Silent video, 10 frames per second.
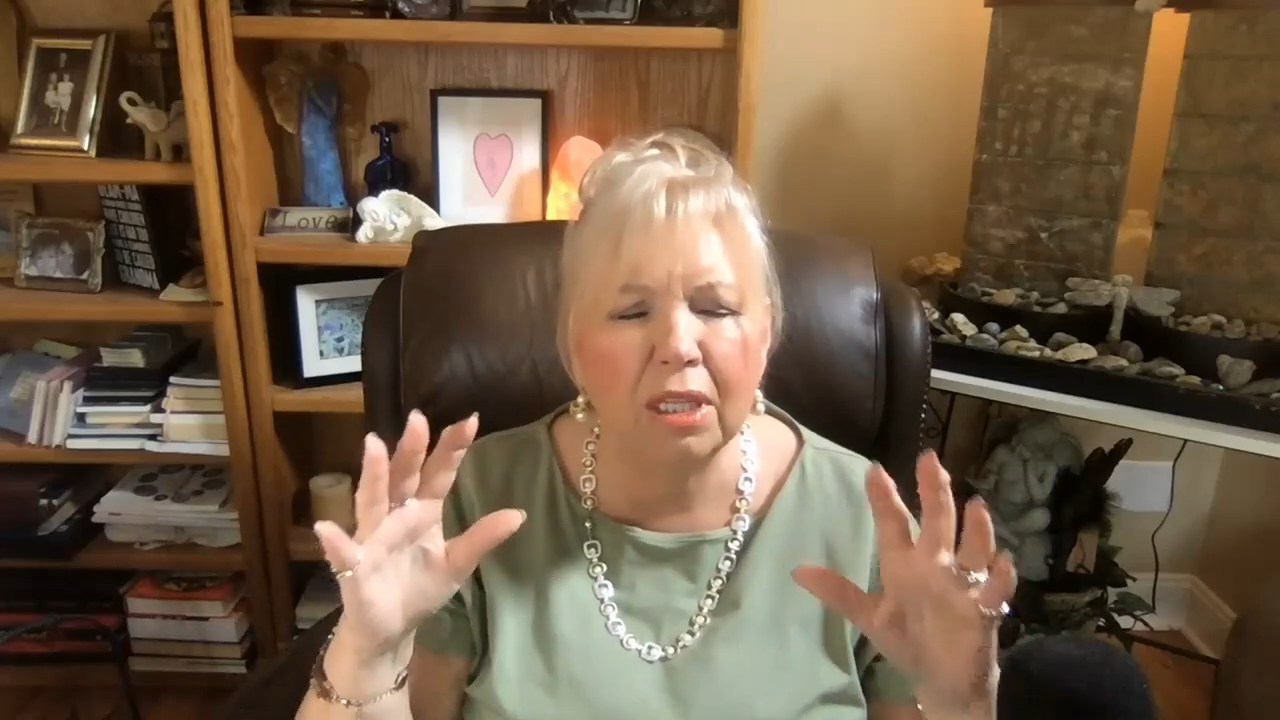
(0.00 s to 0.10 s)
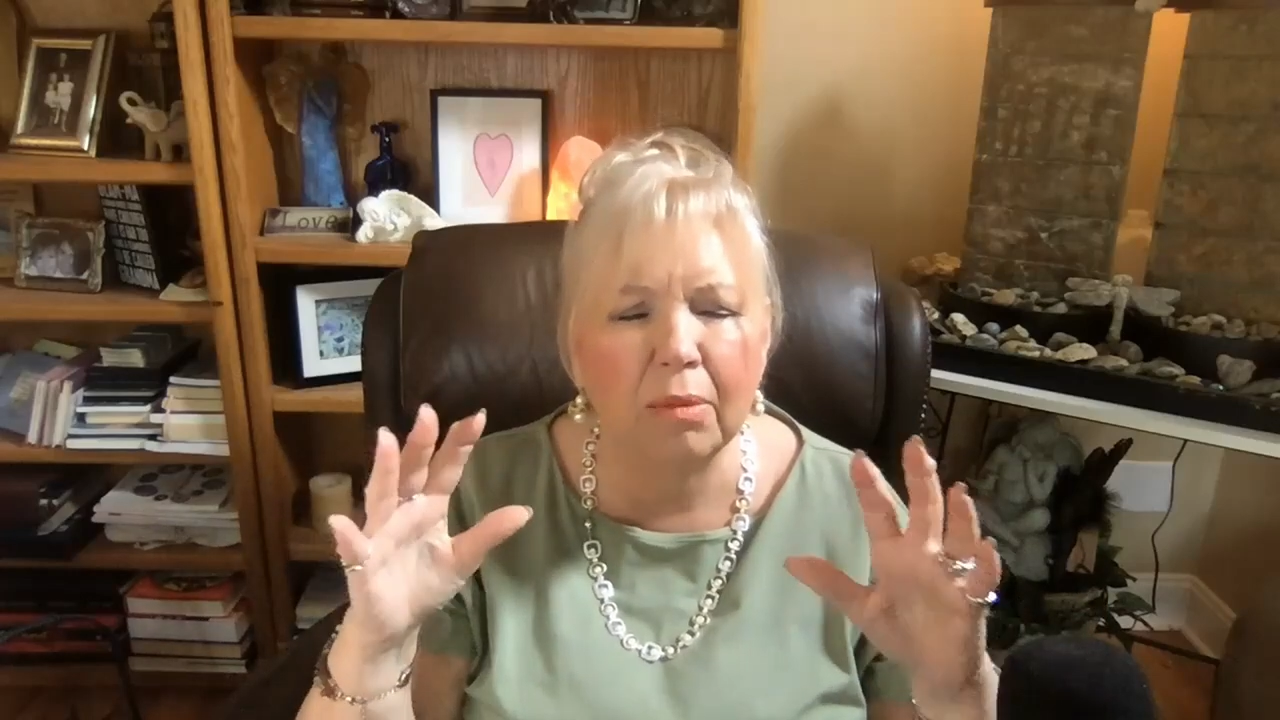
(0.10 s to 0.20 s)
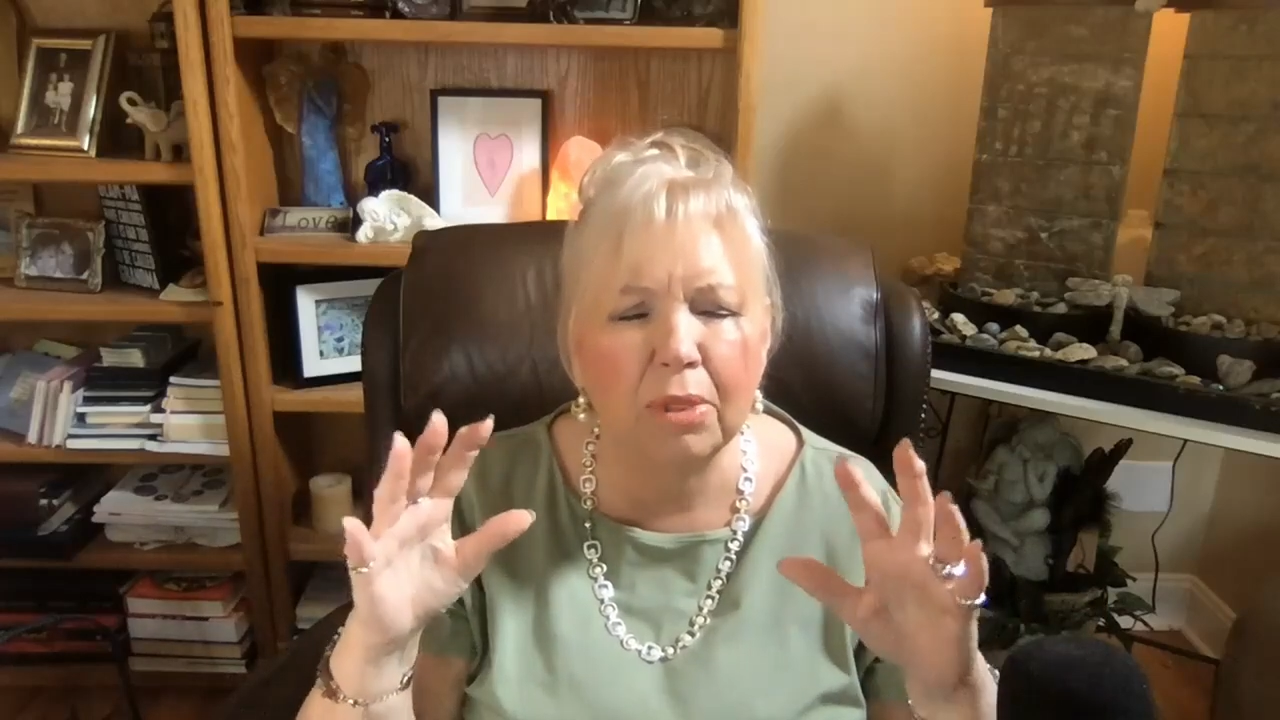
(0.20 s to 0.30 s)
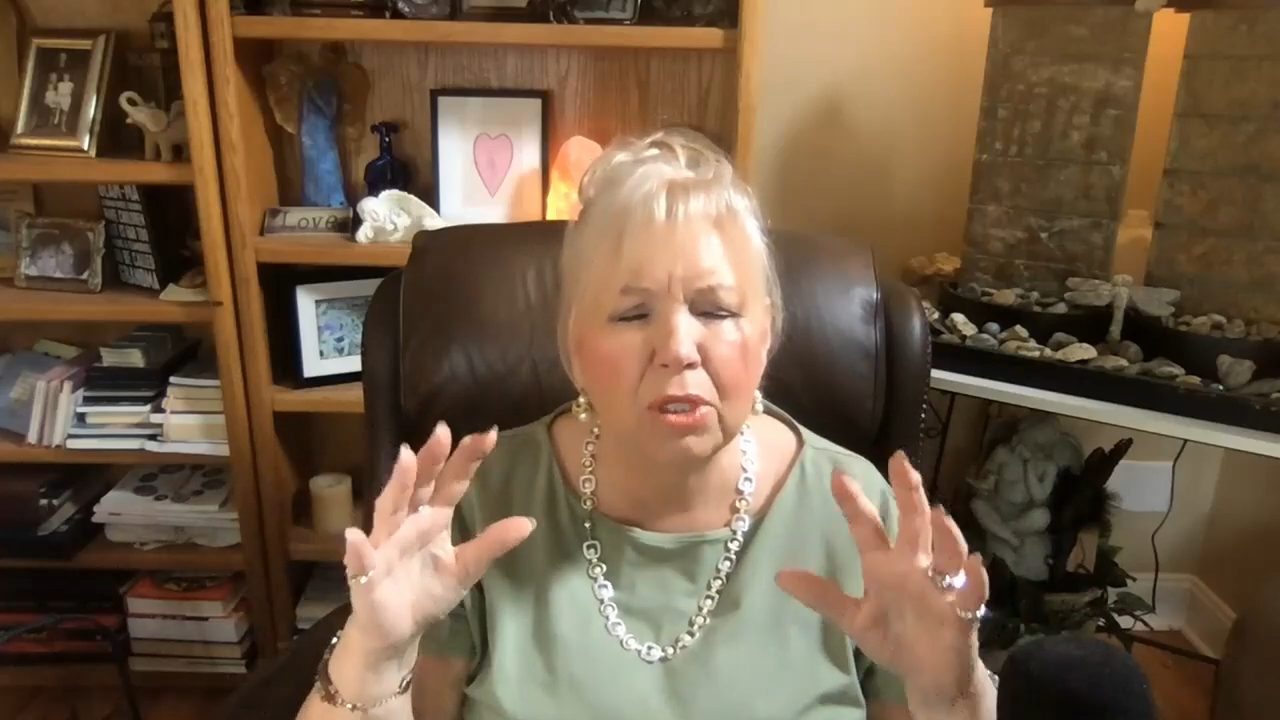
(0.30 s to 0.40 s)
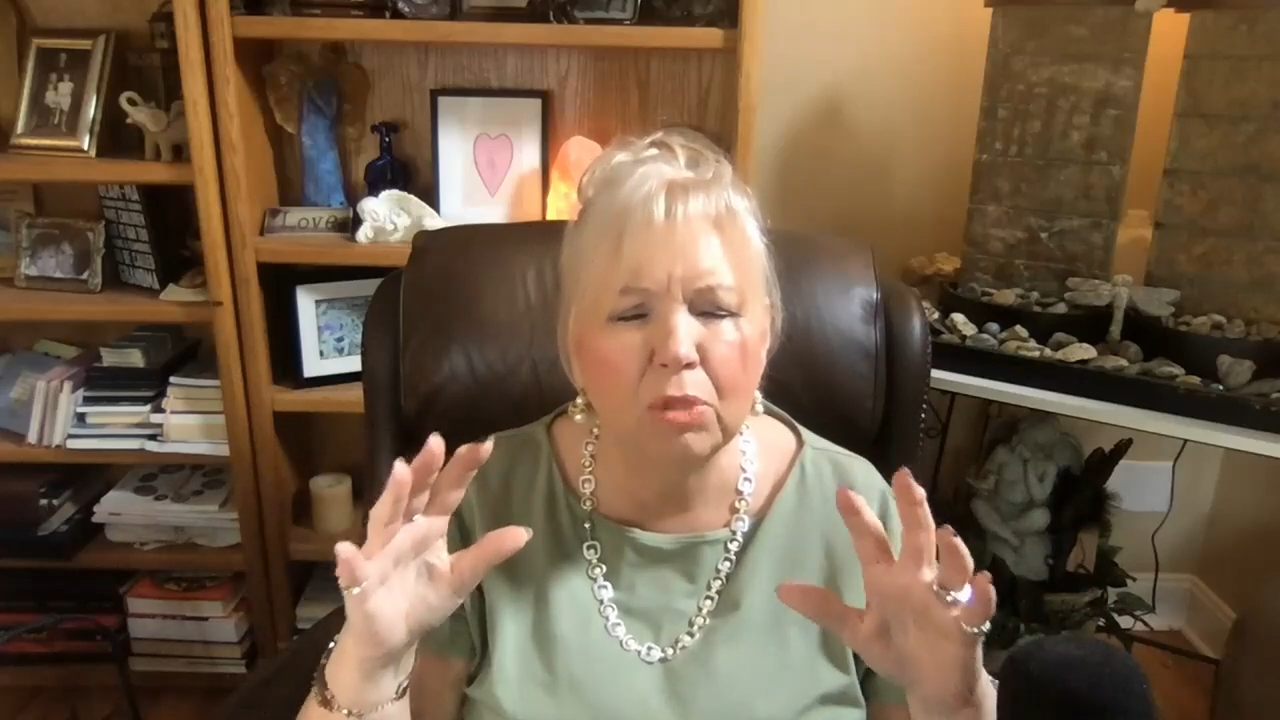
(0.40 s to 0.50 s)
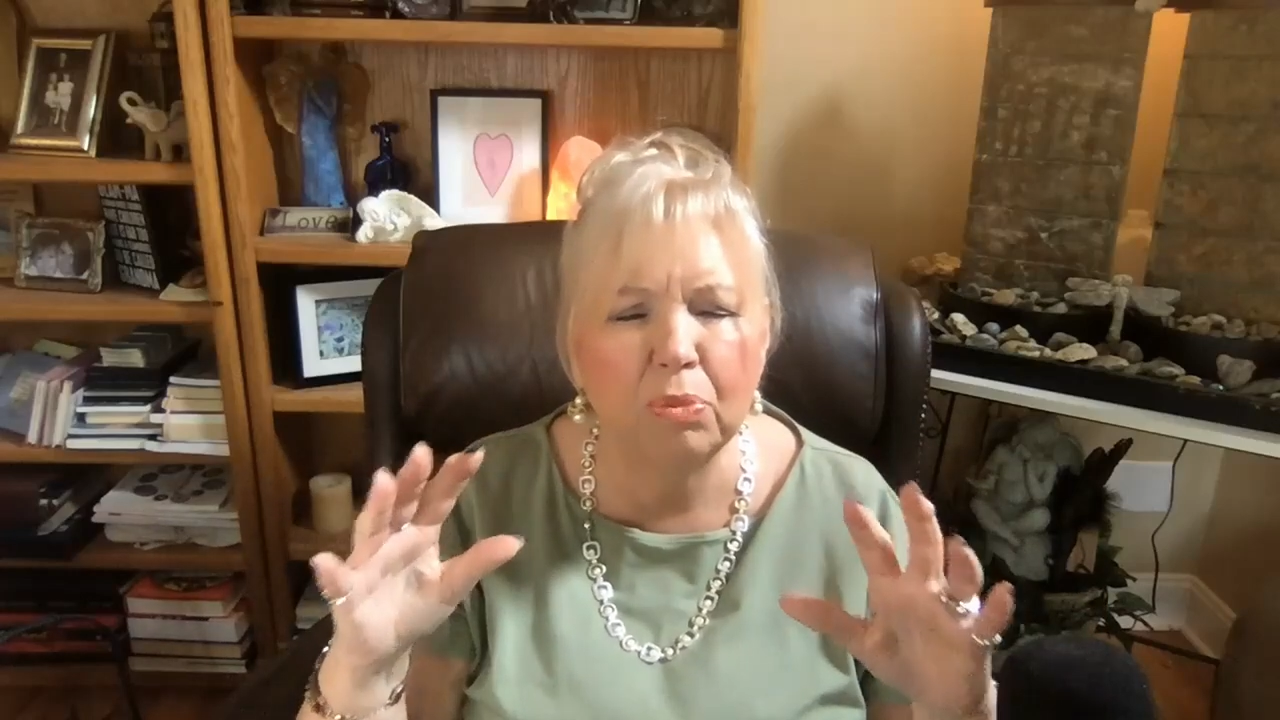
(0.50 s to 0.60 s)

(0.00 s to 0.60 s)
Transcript: them this